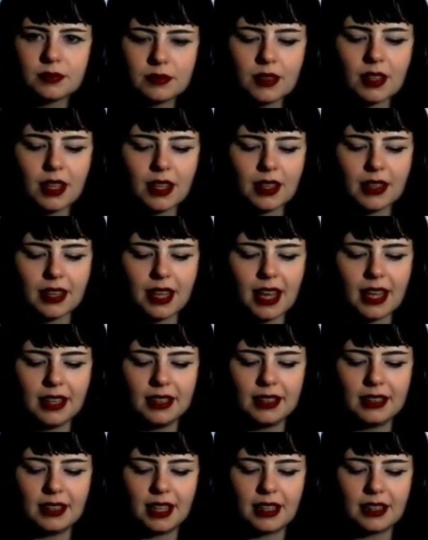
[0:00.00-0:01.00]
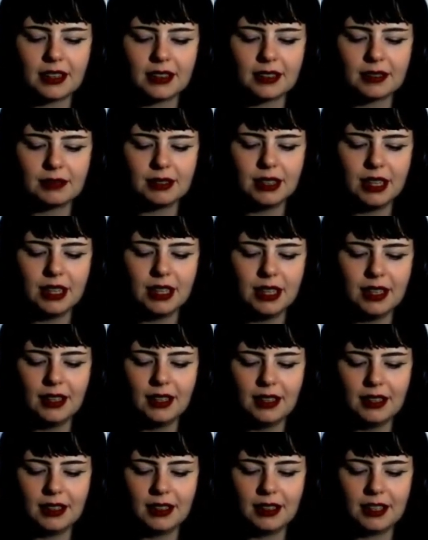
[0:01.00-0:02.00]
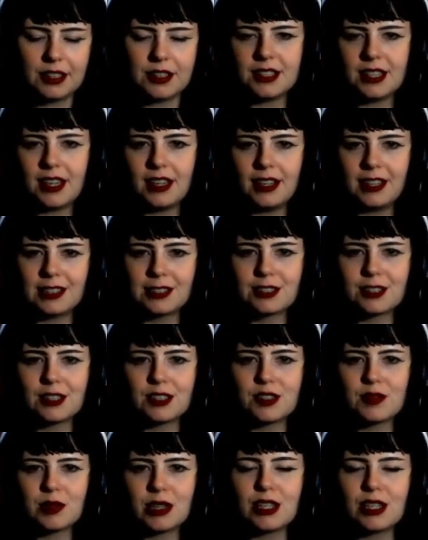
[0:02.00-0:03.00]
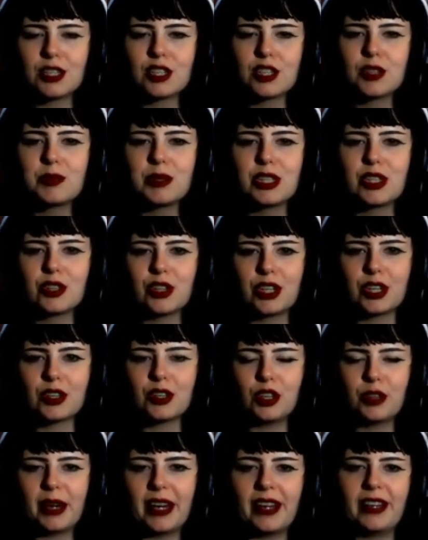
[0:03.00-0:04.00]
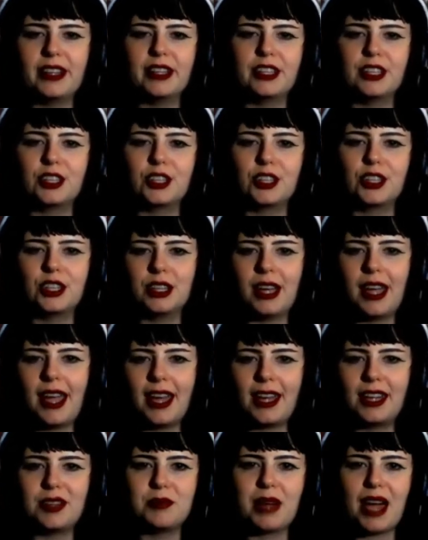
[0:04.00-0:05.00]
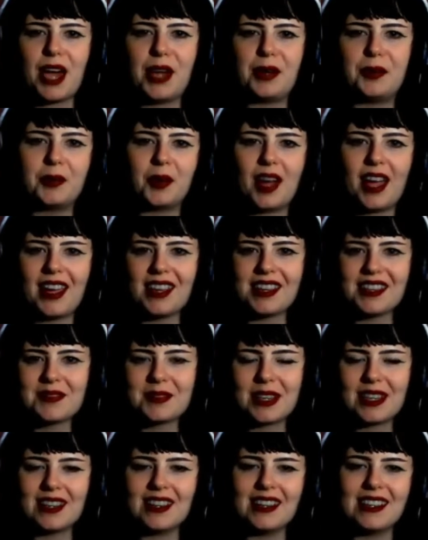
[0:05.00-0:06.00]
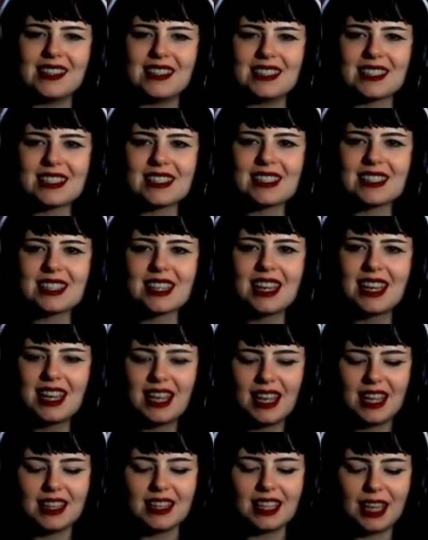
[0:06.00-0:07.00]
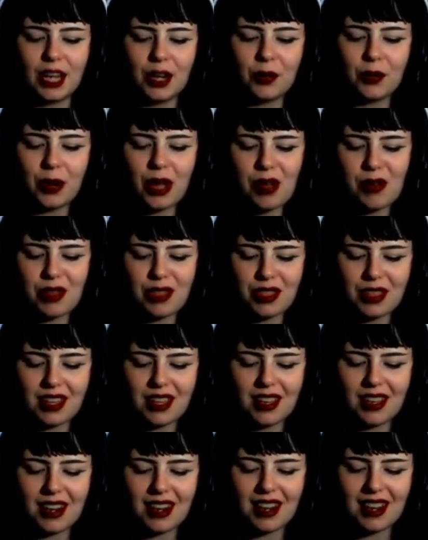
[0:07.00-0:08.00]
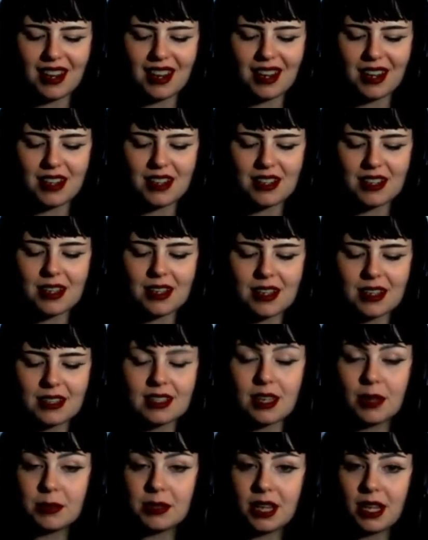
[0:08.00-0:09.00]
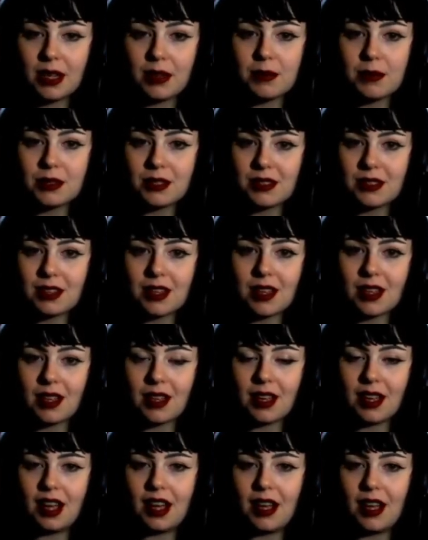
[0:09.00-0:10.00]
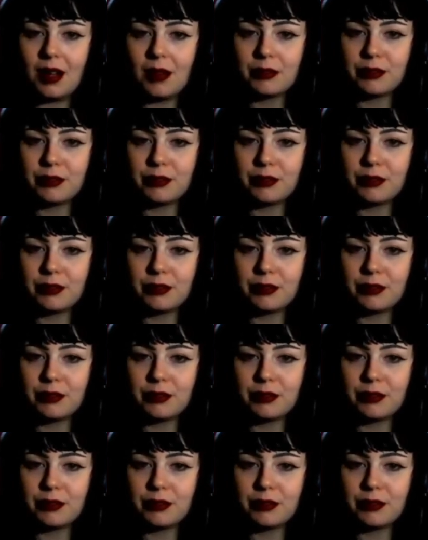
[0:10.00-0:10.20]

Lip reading: That and like you said, it's good to be critical about it in a good and a bad way because they get away with it sometimes for the